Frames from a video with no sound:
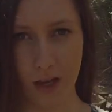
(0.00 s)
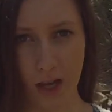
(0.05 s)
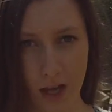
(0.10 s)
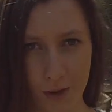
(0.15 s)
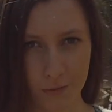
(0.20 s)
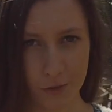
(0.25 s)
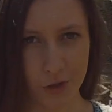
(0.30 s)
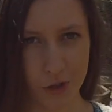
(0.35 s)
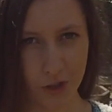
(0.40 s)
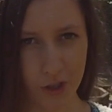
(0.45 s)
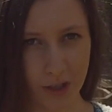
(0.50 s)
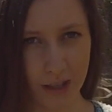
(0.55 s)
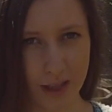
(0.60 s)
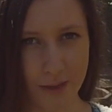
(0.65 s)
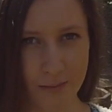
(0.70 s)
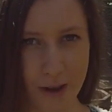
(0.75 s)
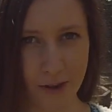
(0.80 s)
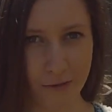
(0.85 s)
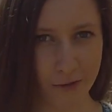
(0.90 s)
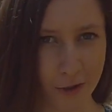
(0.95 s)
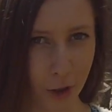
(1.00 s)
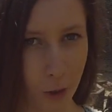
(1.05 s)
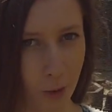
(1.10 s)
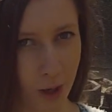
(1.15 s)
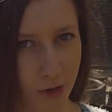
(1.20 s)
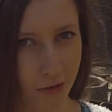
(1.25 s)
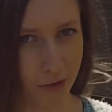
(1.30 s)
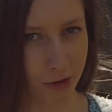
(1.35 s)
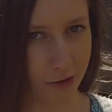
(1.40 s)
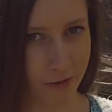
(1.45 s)
I'm just going to let them out for a
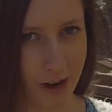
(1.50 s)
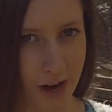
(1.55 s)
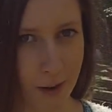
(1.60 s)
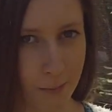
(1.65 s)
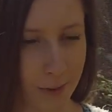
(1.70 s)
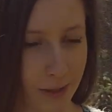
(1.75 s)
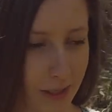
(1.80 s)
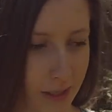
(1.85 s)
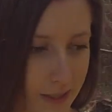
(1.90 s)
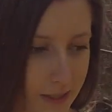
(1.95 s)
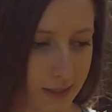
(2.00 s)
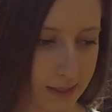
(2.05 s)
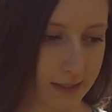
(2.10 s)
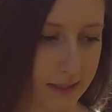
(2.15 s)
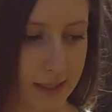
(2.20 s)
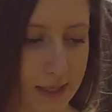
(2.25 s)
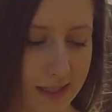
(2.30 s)
quick run around because